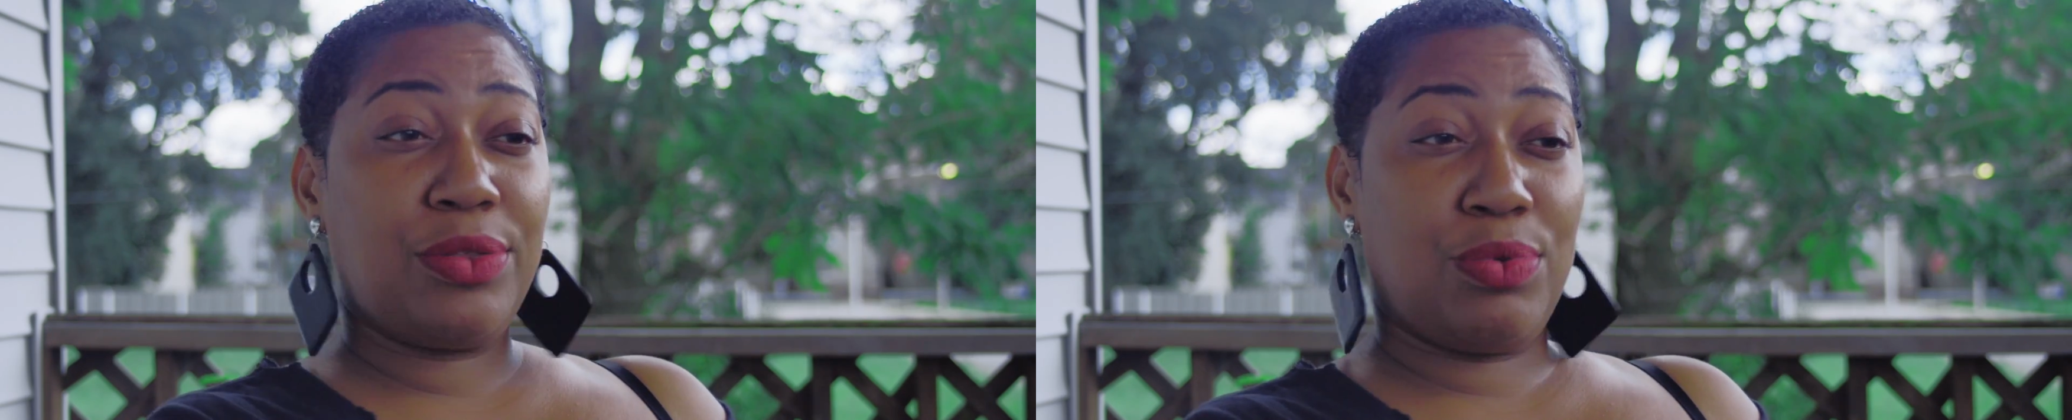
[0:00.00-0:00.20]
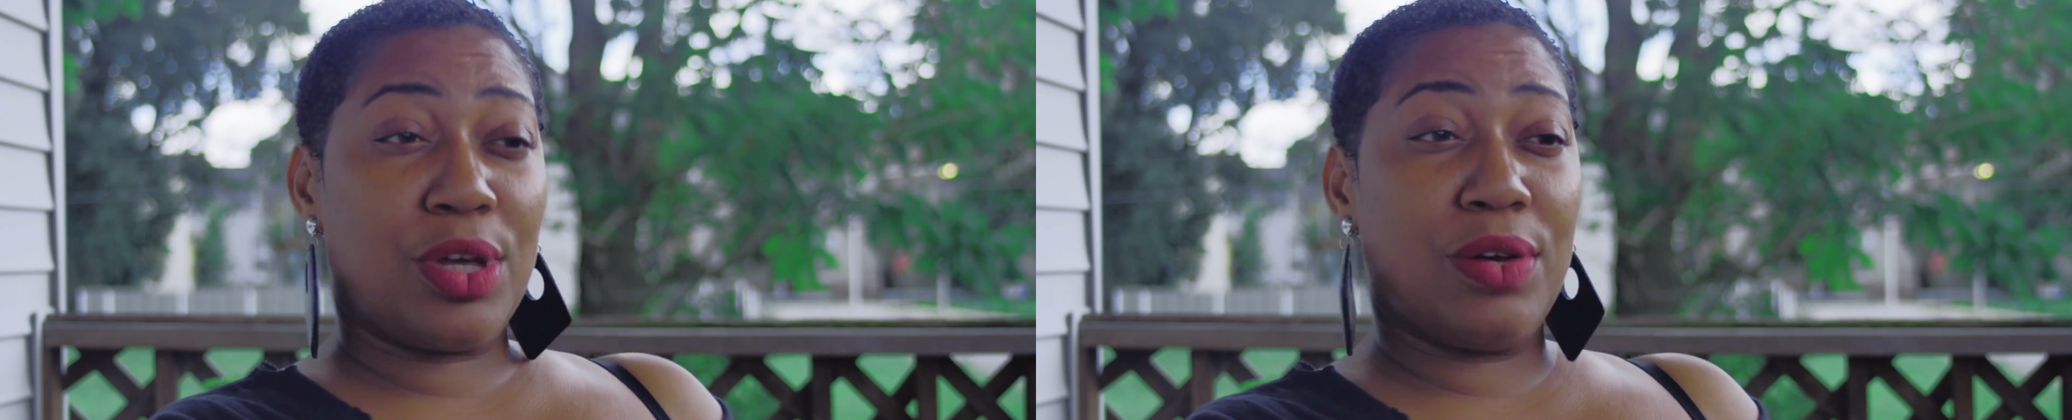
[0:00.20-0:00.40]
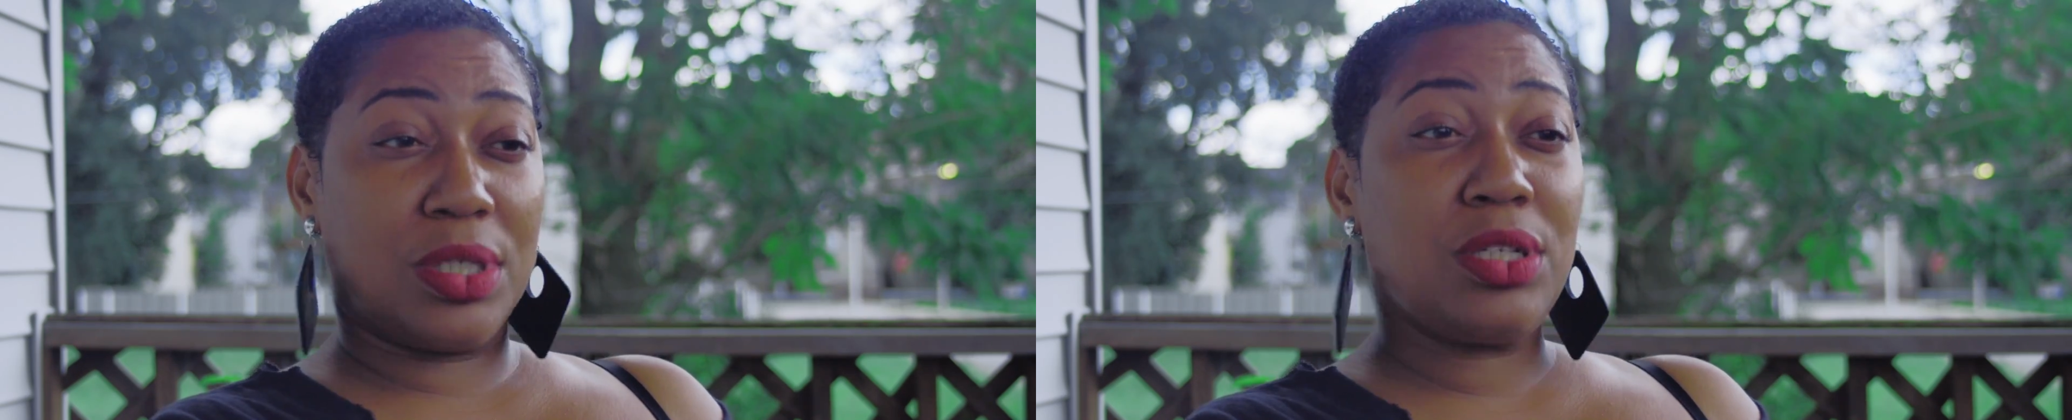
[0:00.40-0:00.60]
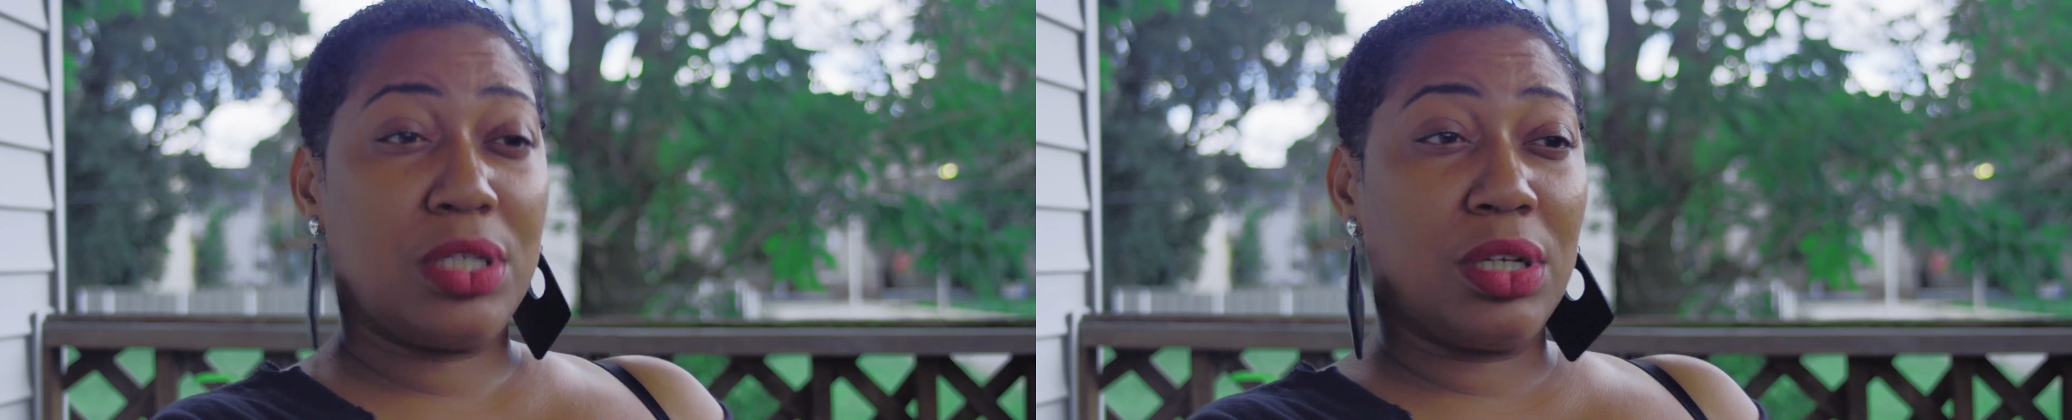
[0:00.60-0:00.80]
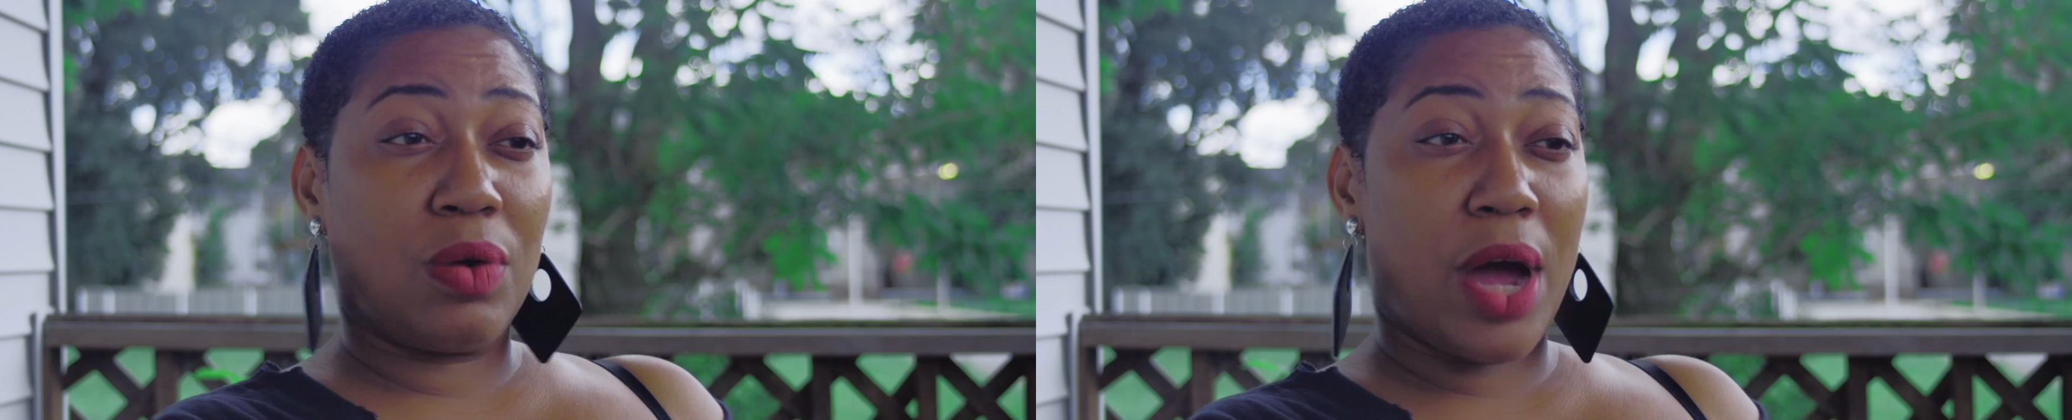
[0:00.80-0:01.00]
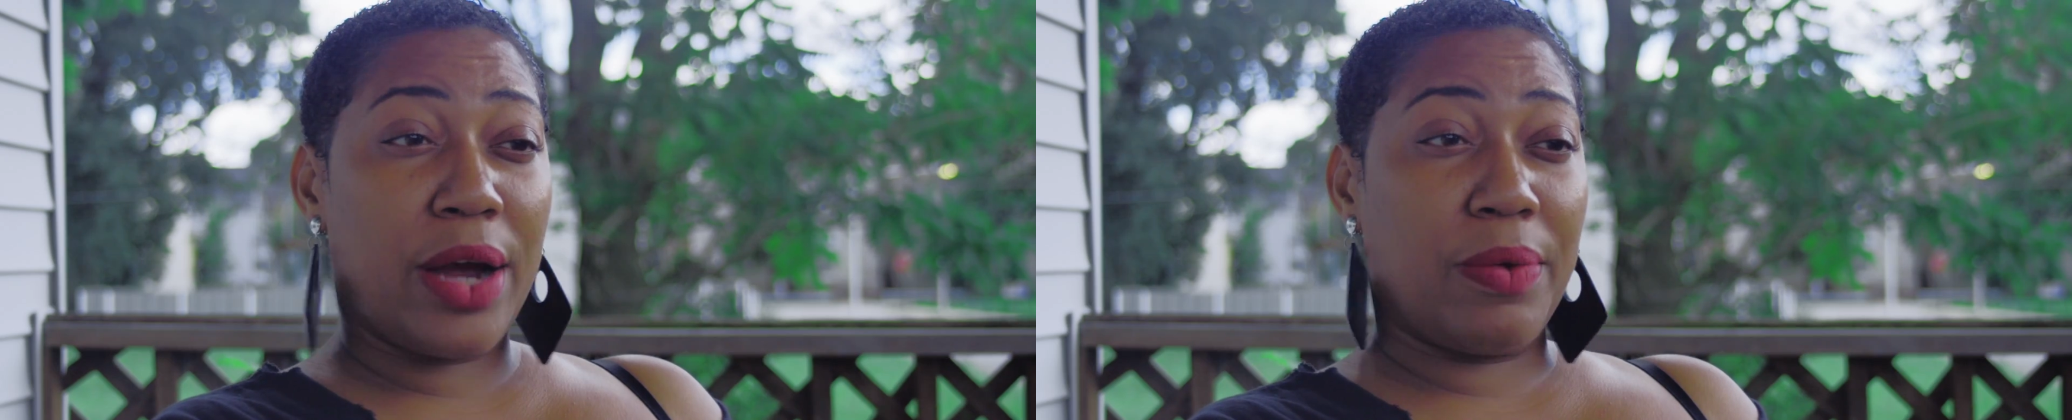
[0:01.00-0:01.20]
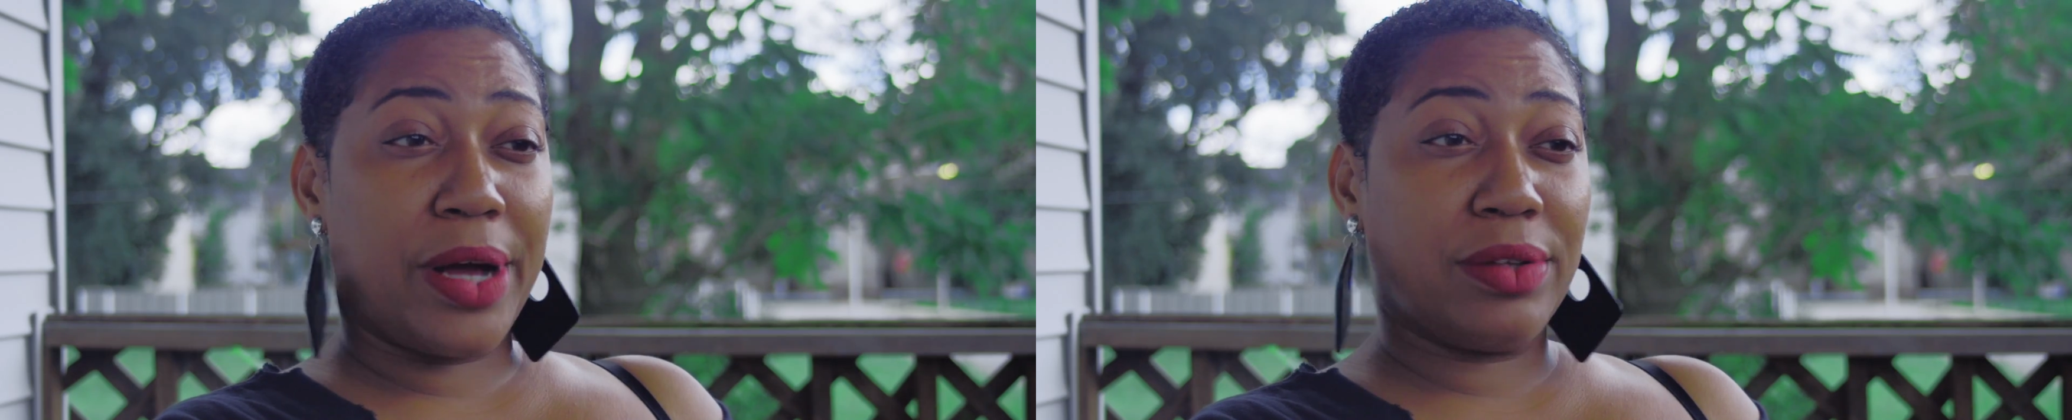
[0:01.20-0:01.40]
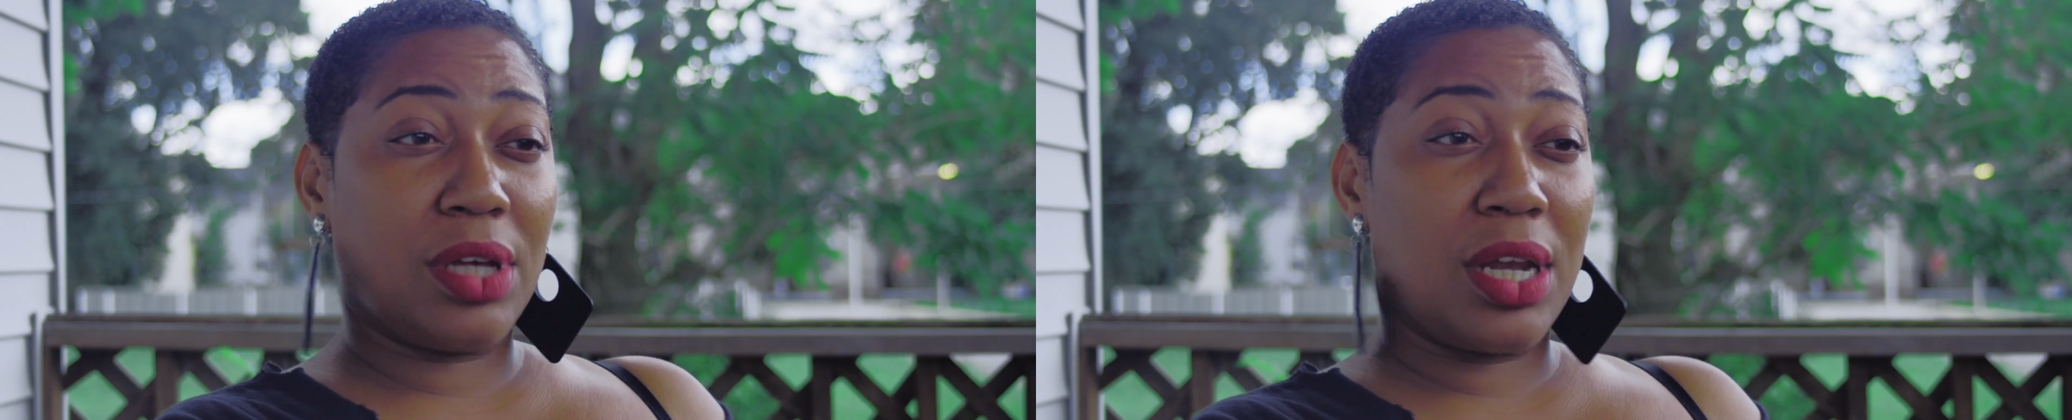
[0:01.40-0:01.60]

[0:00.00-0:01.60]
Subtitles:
through those and still acquire wealth.